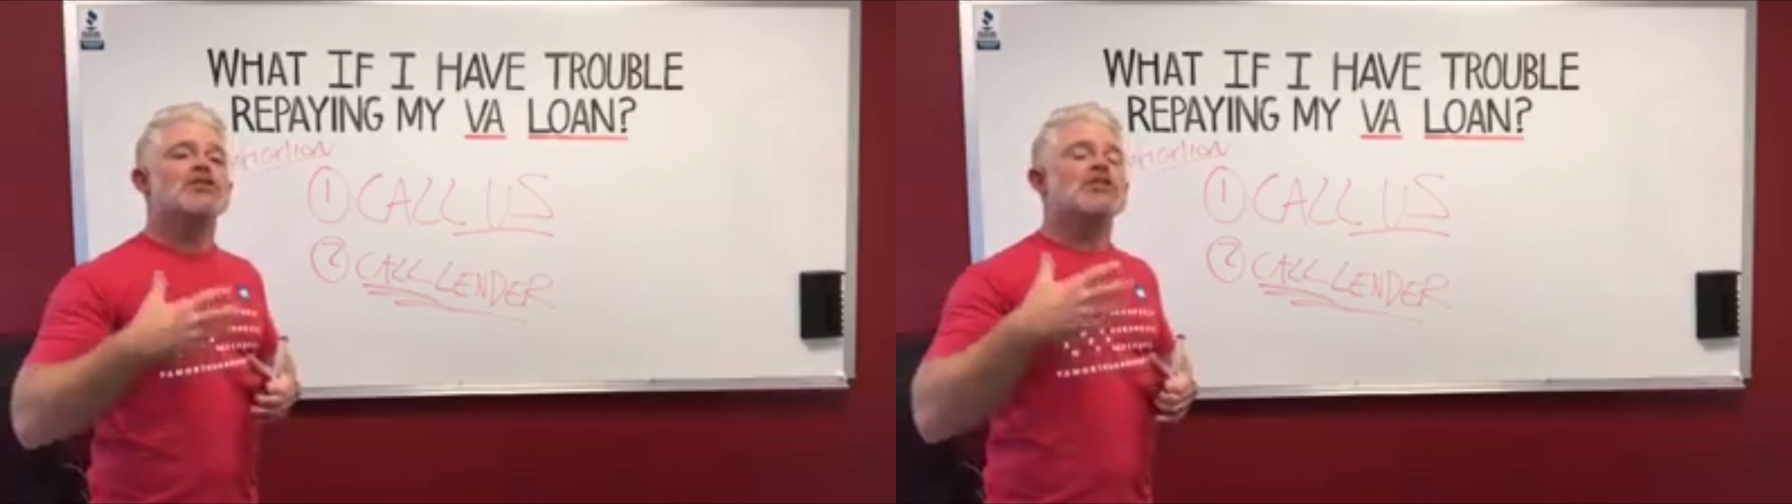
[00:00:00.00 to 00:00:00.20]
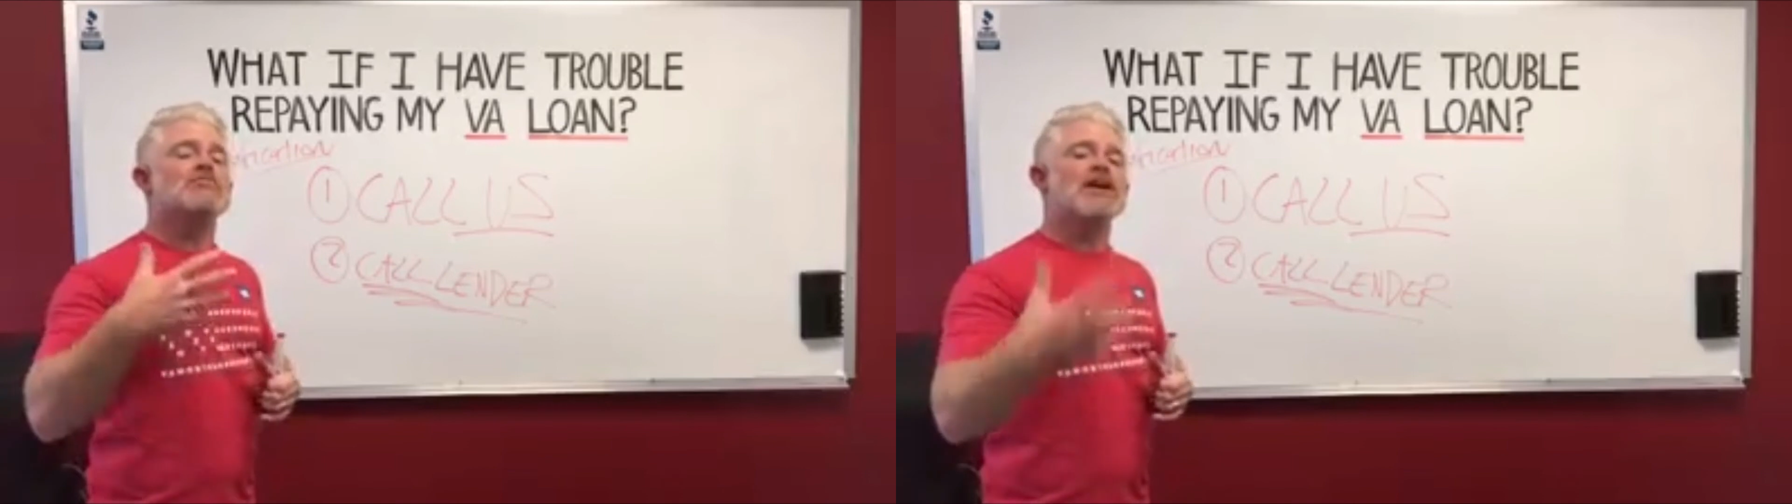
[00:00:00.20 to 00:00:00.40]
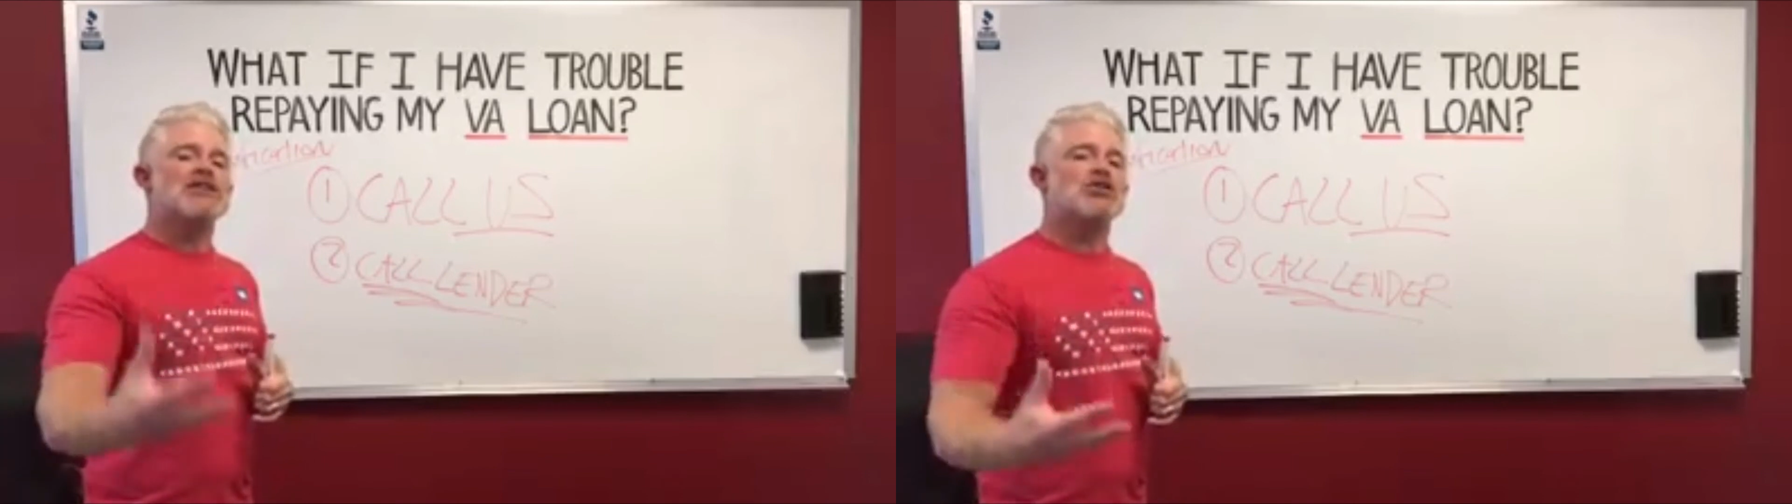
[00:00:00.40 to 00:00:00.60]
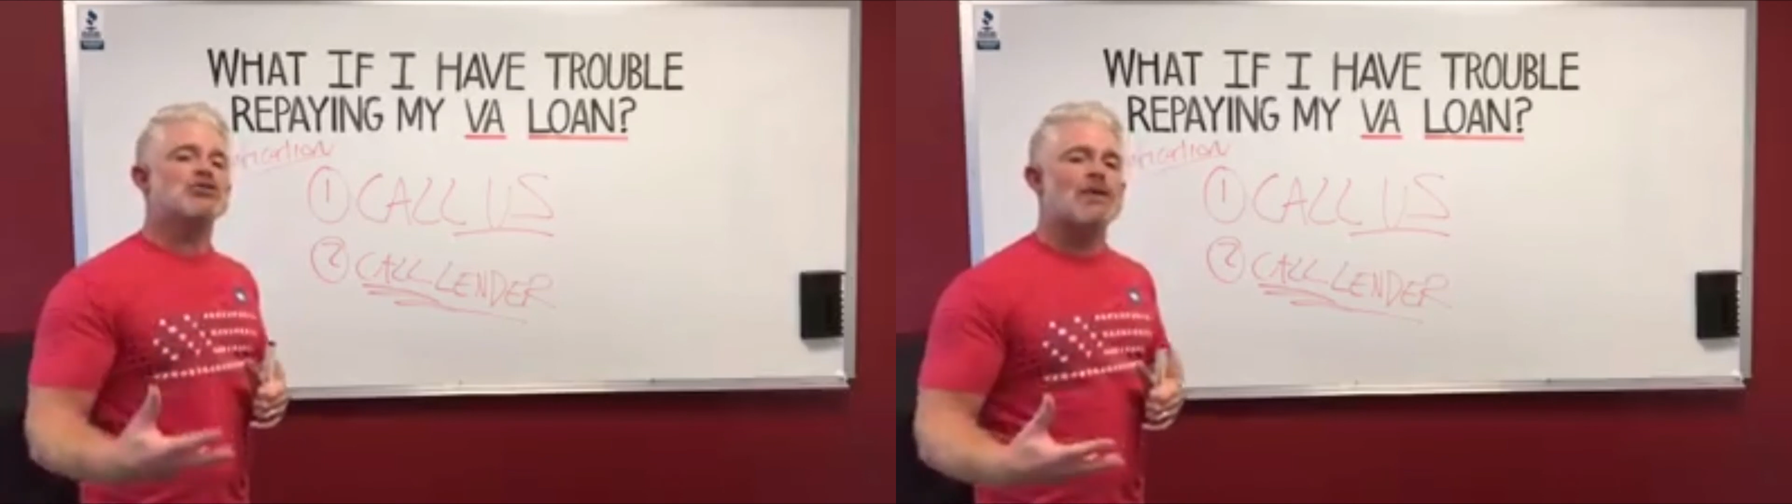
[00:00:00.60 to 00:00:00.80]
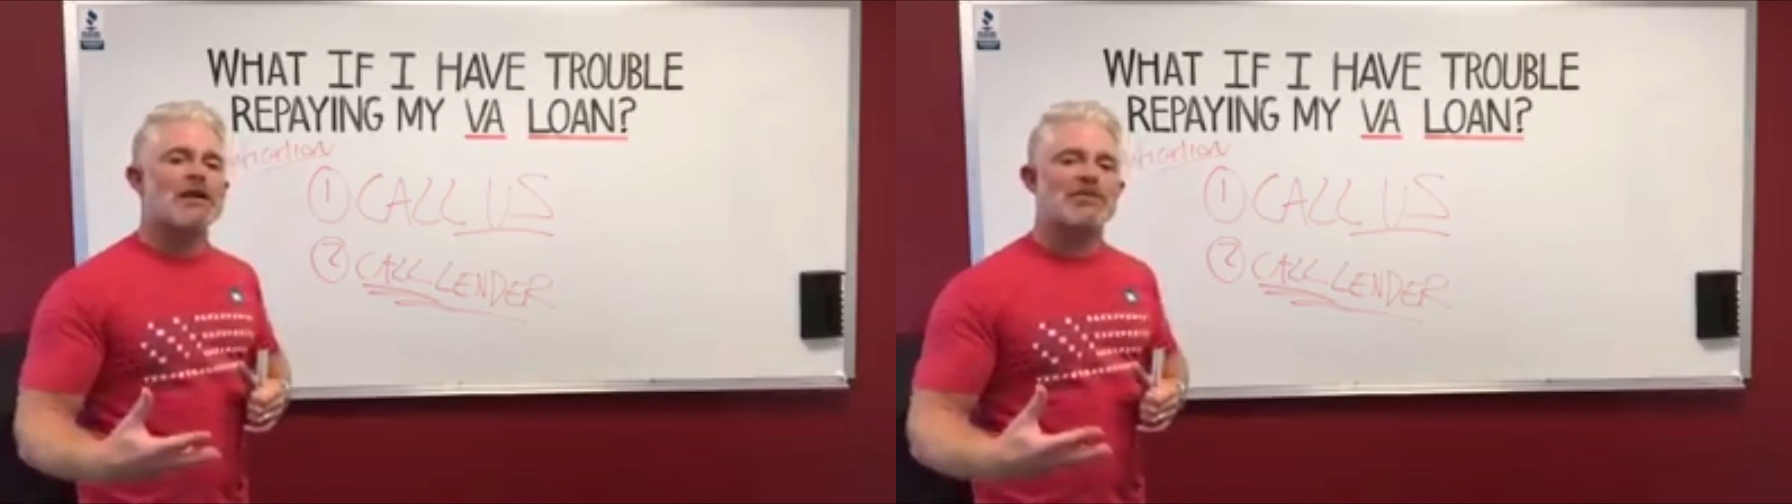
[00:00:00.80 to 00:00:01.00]
to make
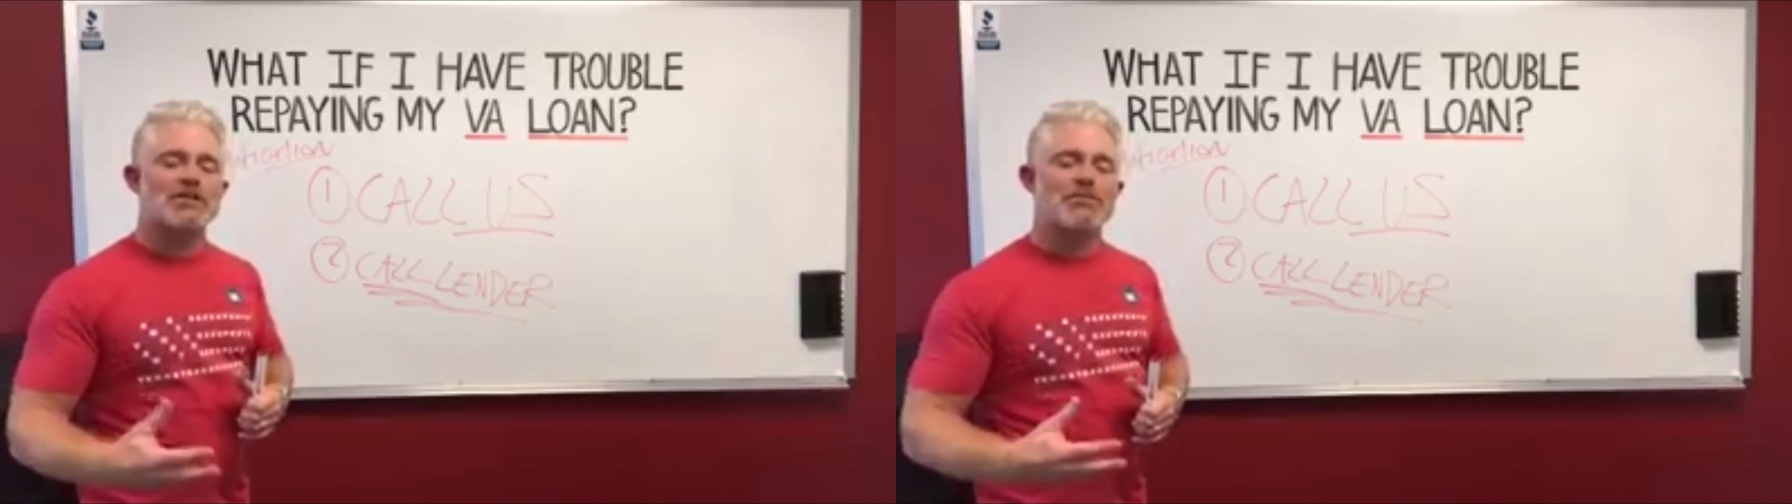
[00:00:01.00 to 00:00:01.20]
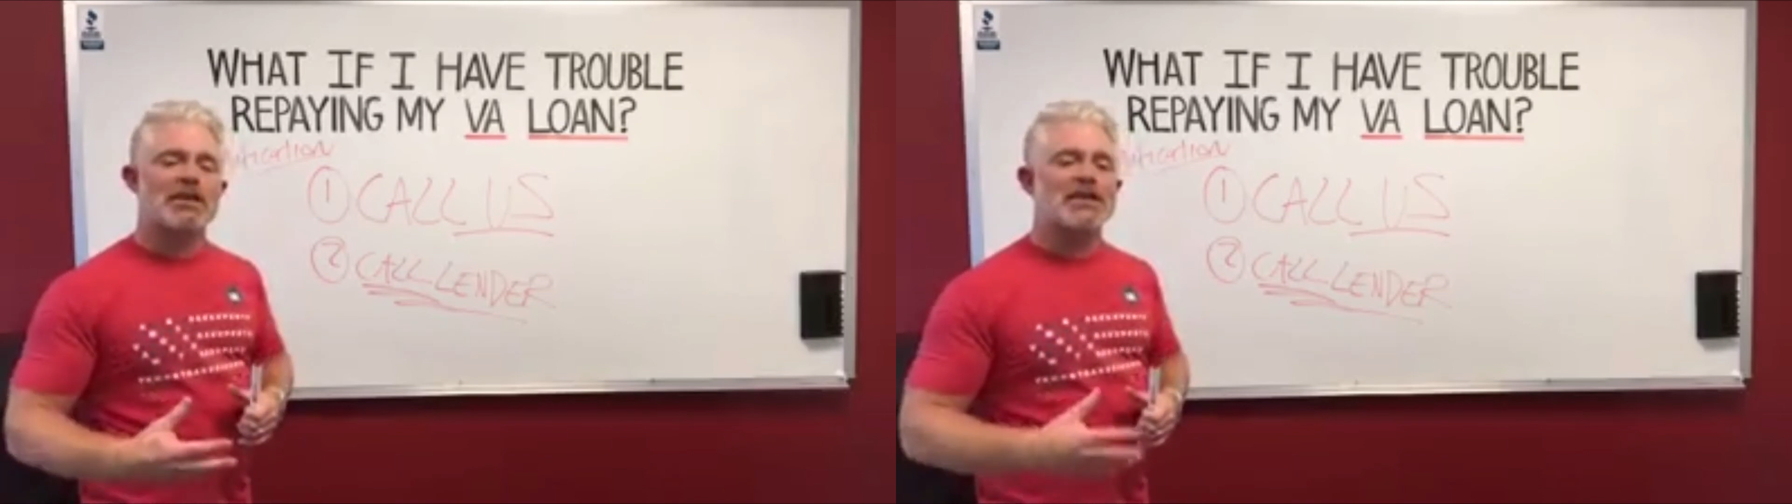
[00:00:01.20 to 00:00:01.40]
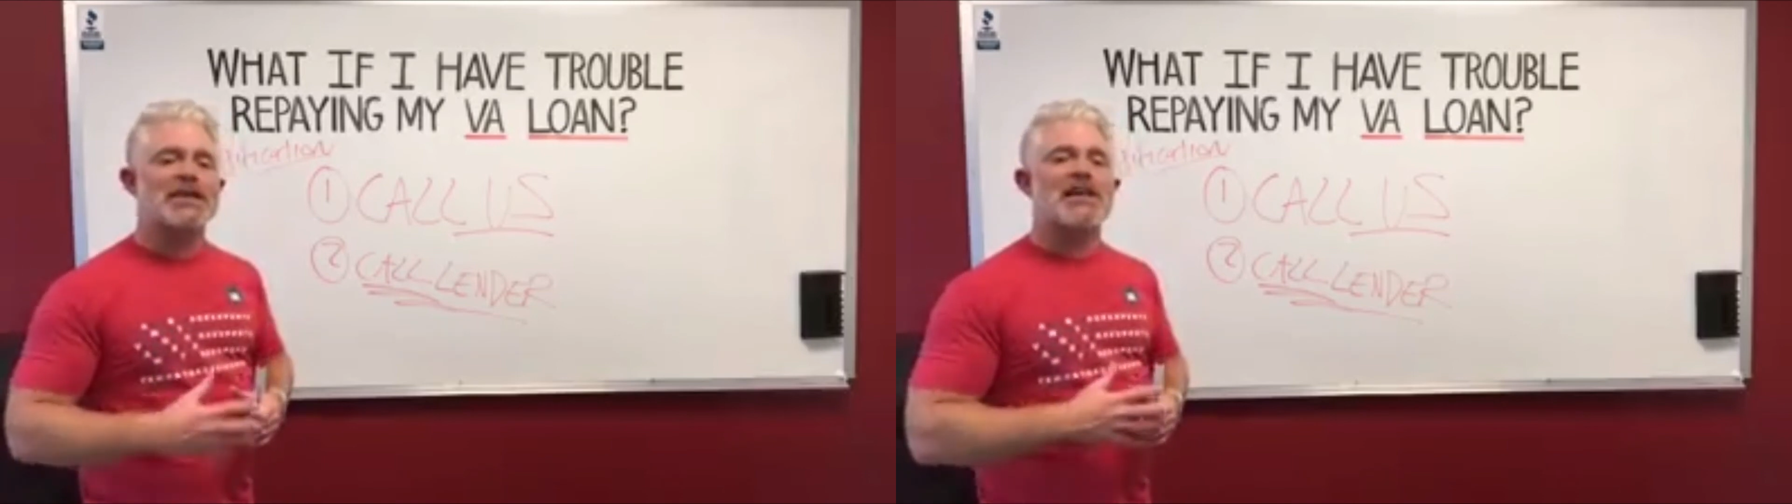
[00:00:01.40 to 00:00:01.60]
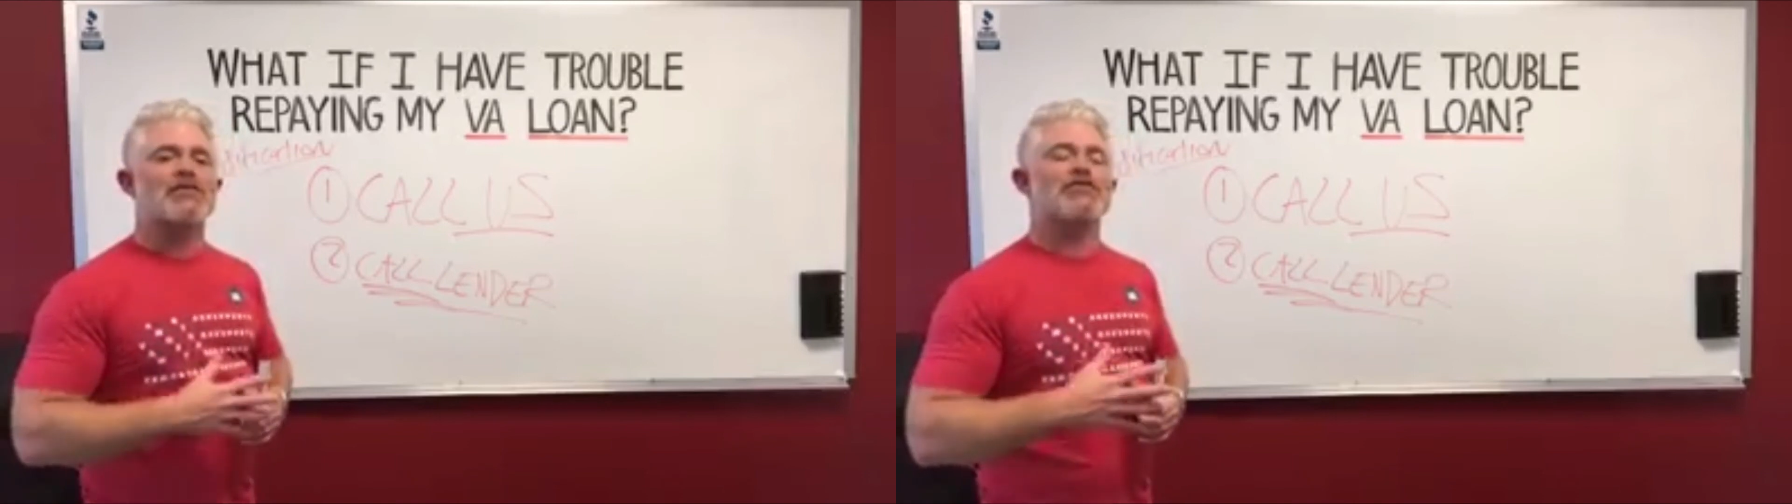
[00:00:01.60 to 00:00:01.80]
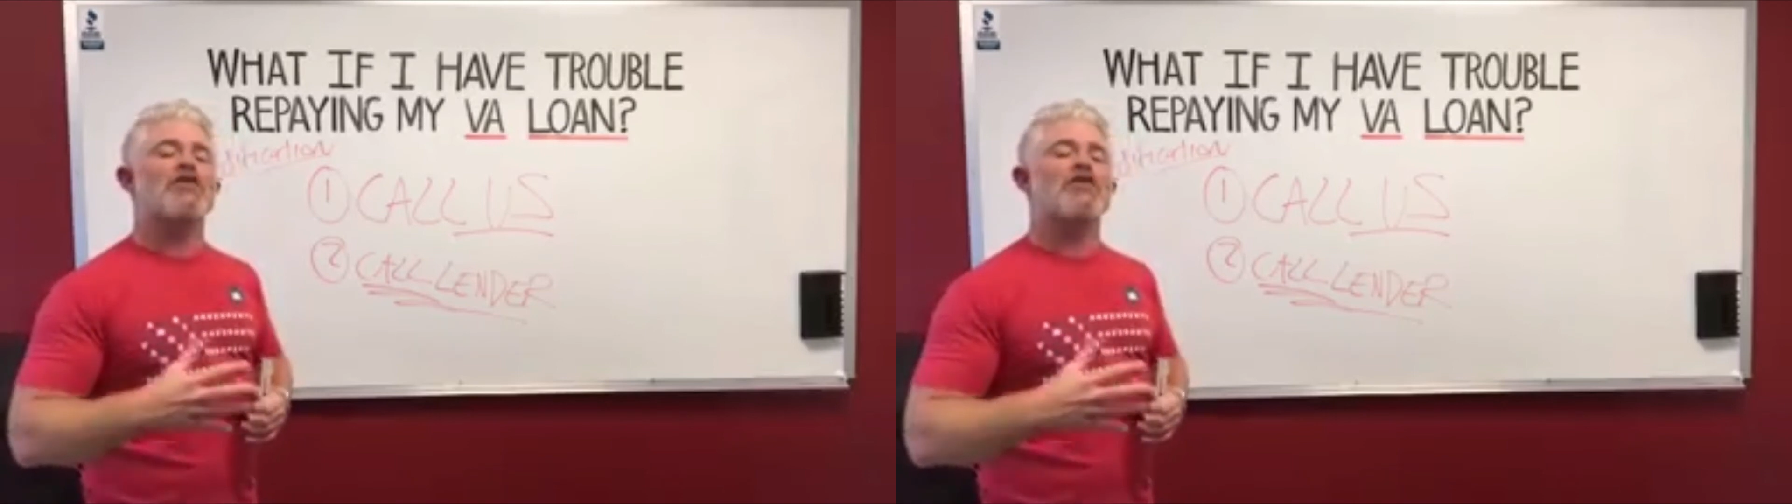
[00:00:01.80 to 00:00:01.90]
those payments up and never